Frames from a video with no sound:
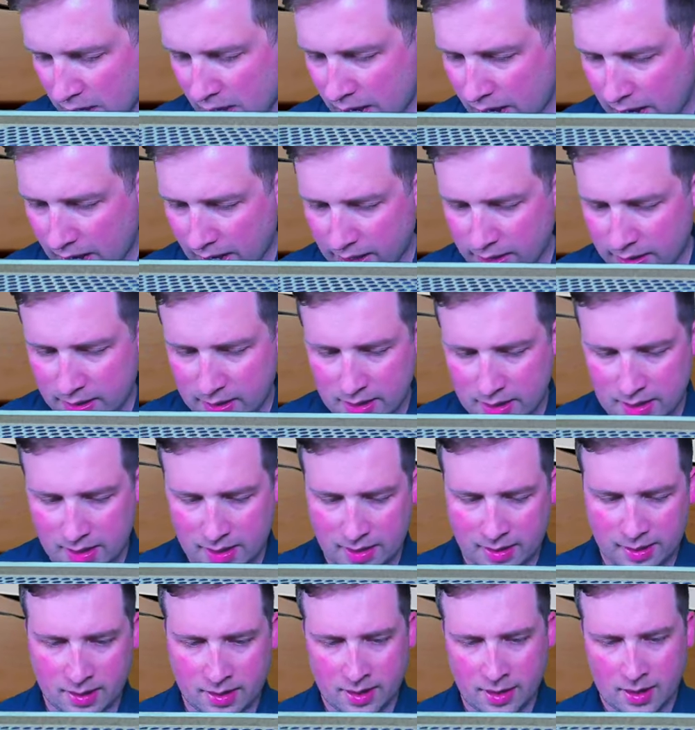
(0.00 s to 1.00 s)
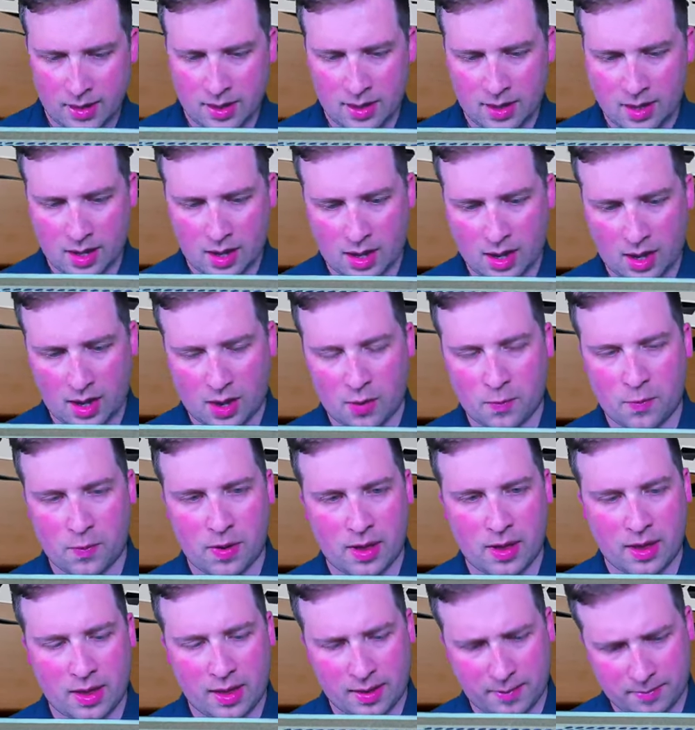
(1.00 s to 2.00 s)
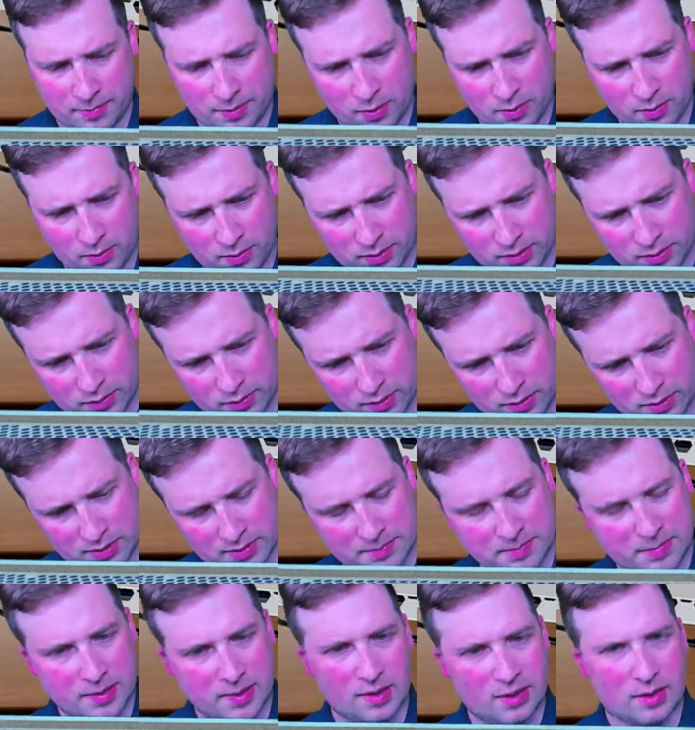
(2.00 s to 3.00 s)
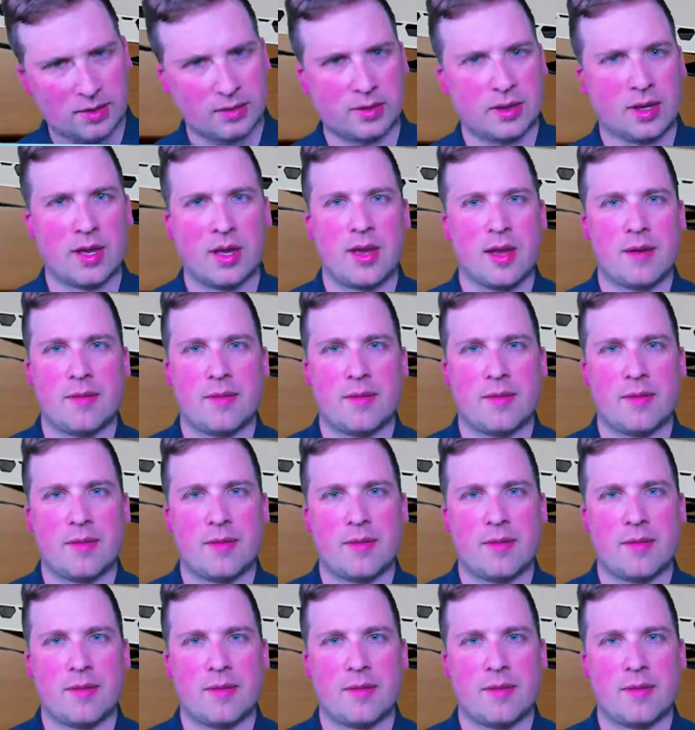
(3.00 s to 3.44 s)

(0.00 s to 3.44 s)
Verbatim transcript: editing uh, while I'm going through this build.